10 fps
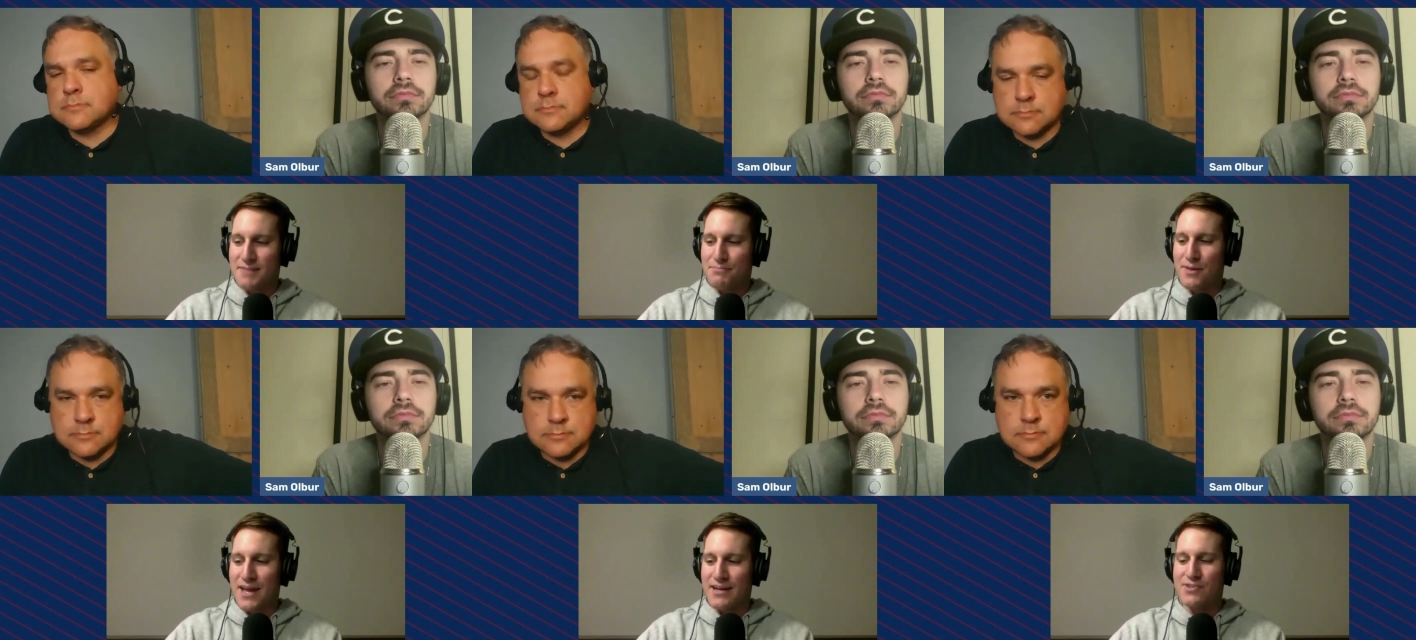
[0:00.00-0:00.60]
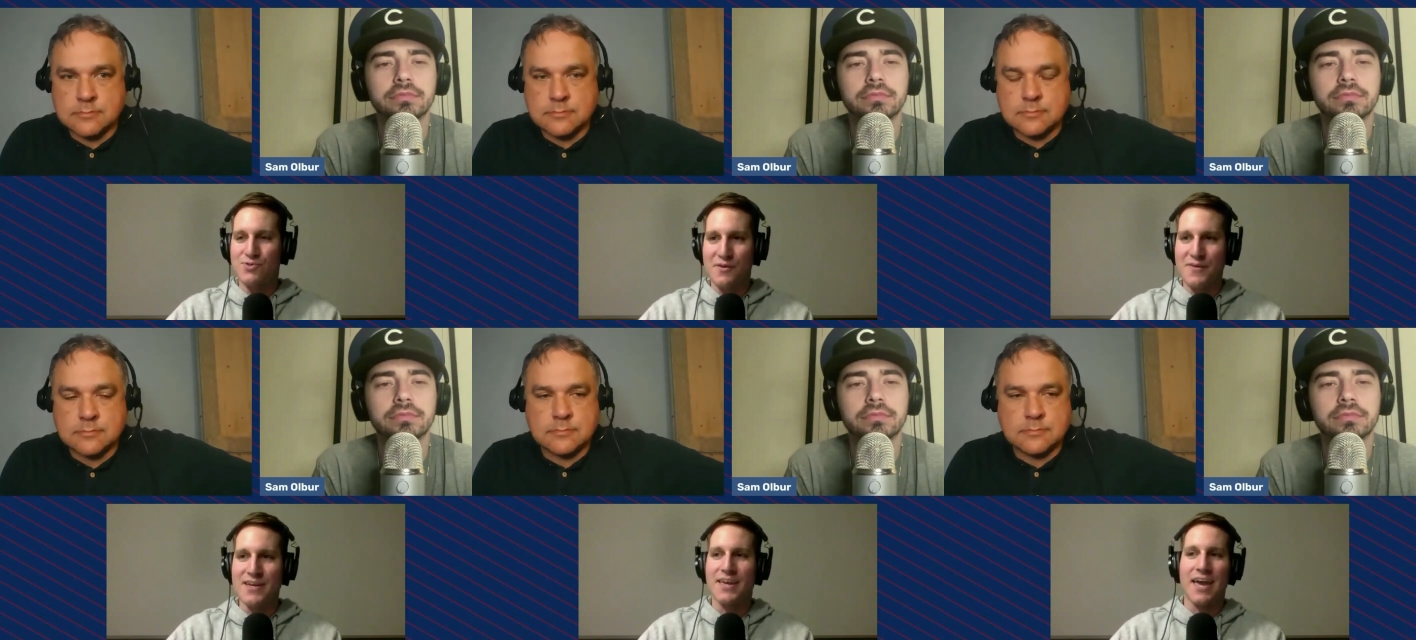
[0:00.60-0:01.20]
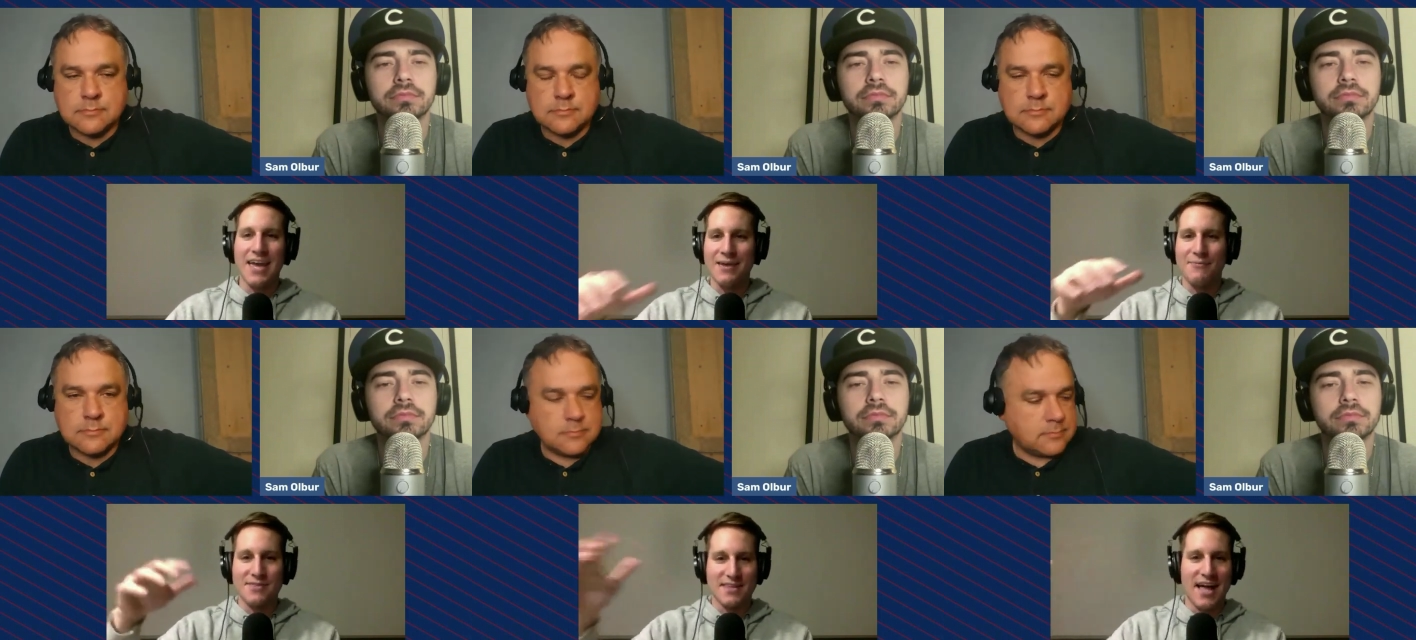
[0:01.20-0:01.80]
Speaker 1: uh, playing a trivia
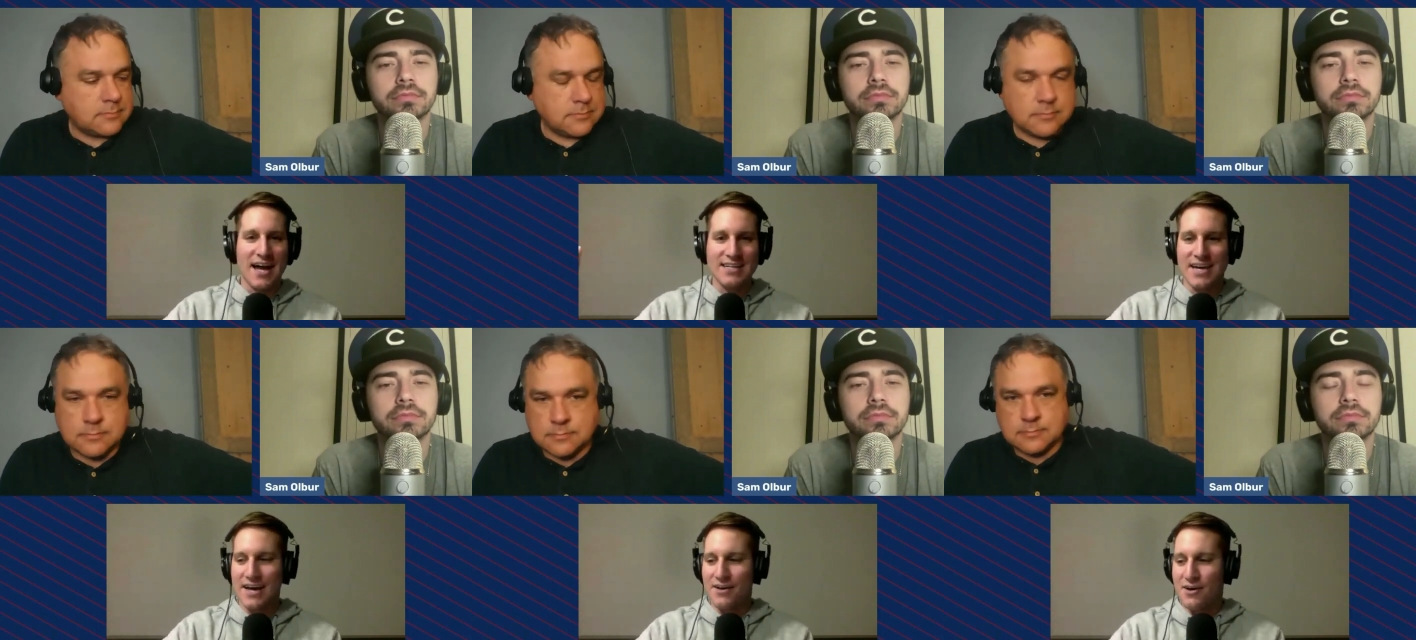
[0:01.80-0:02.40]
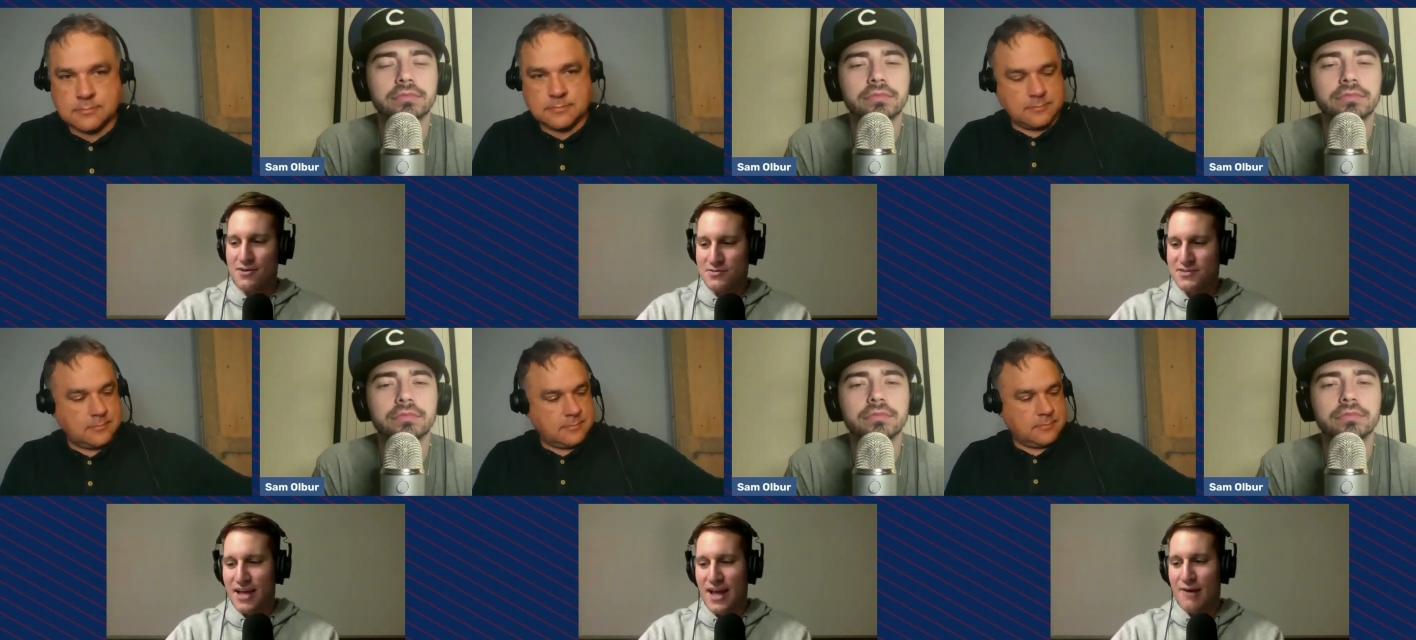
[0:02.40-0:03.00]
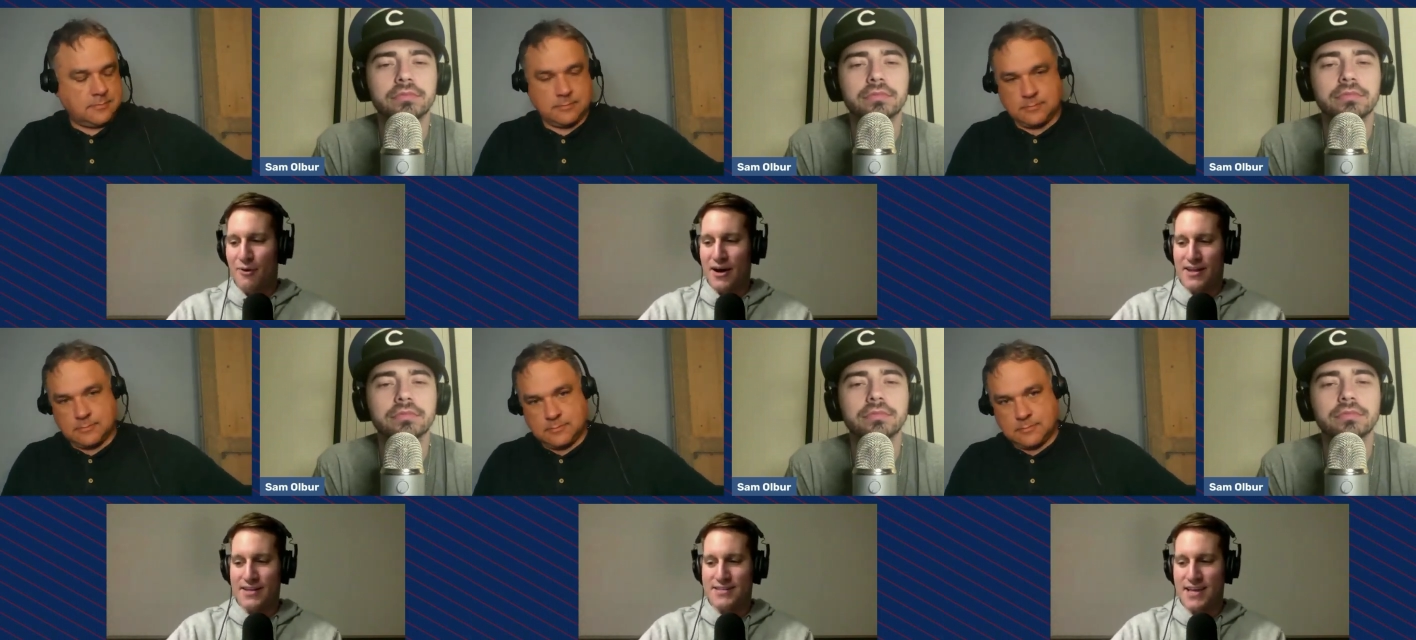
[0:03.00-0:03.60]
game with the Locked On host. I, I
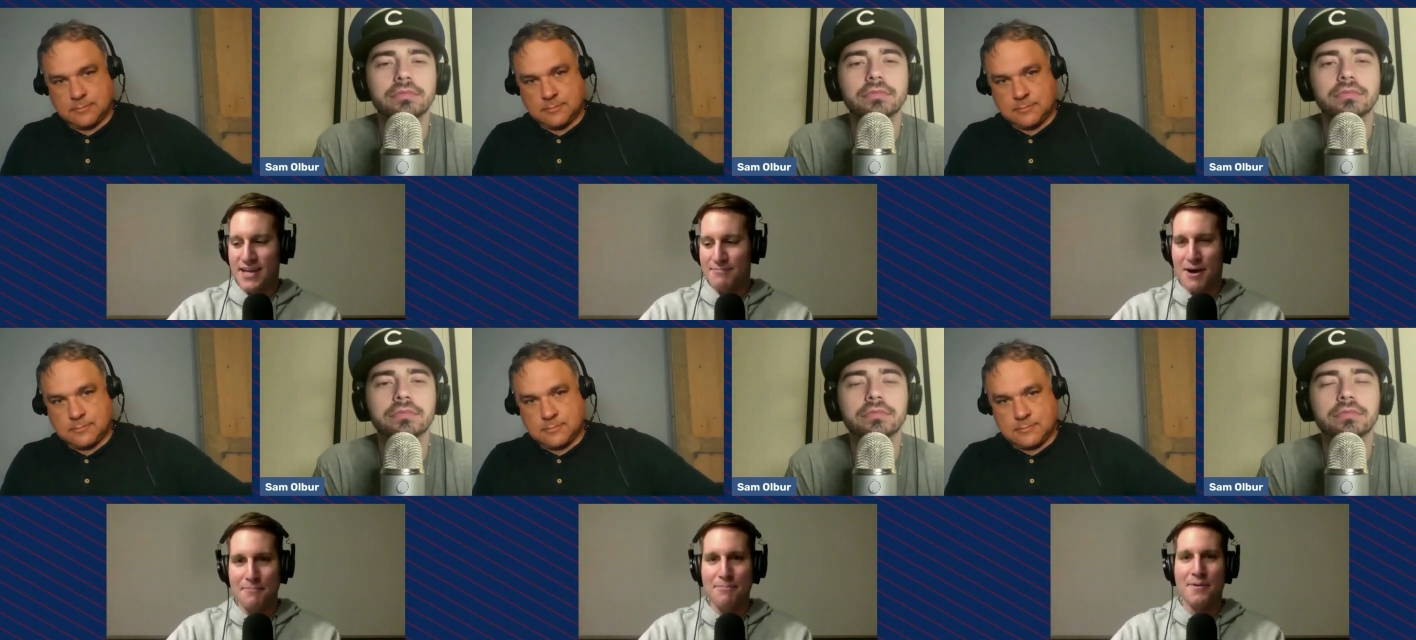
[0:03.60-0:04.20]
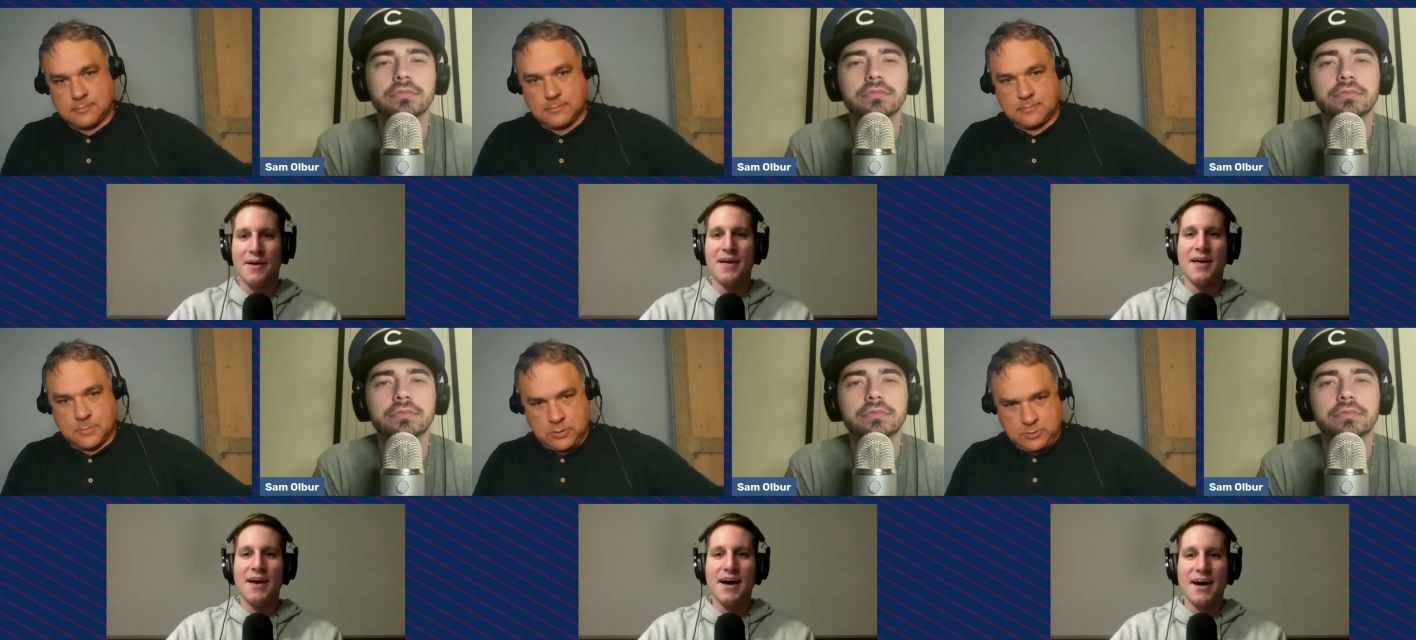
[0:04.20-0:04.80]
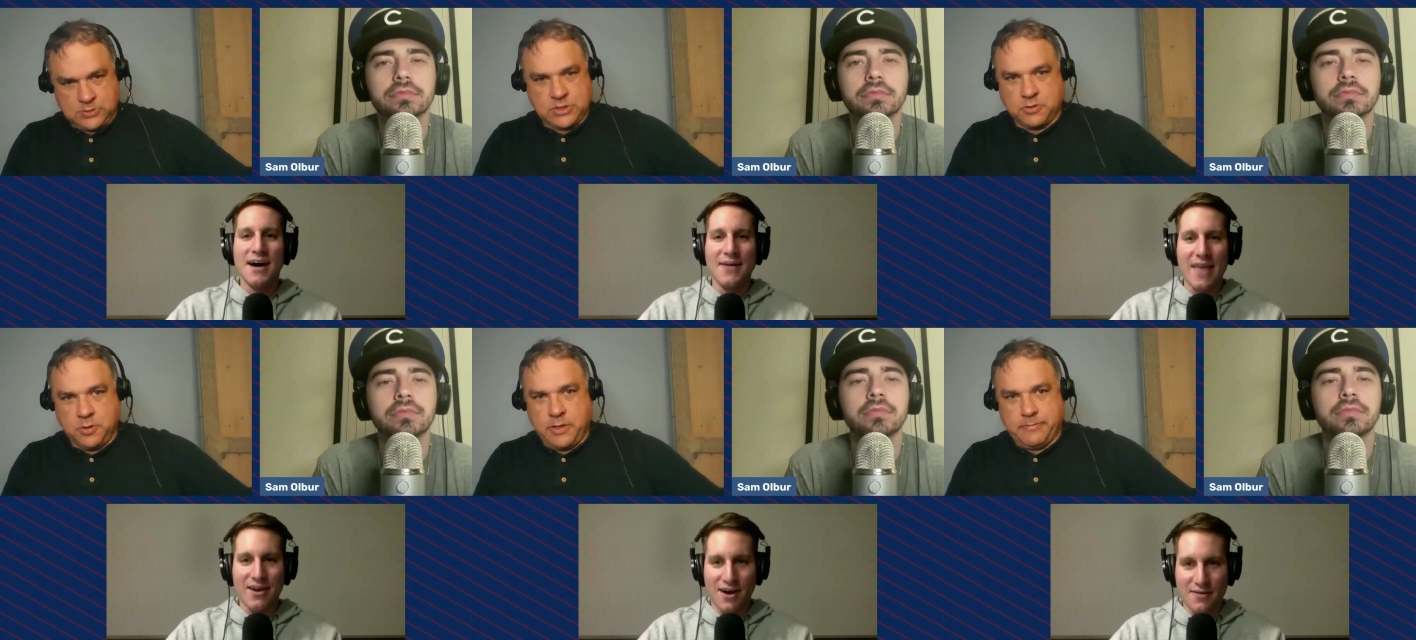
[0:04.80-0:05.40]
wanted to take him up uh, on
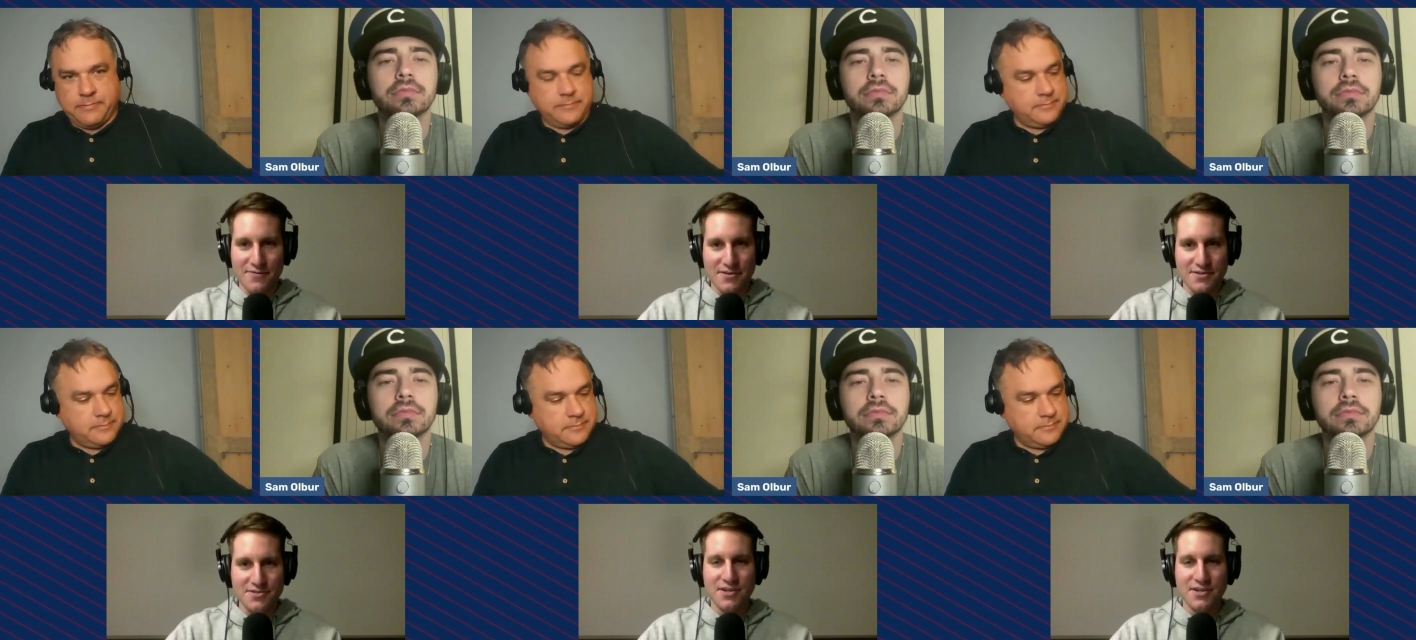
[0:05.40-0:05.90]
that offer.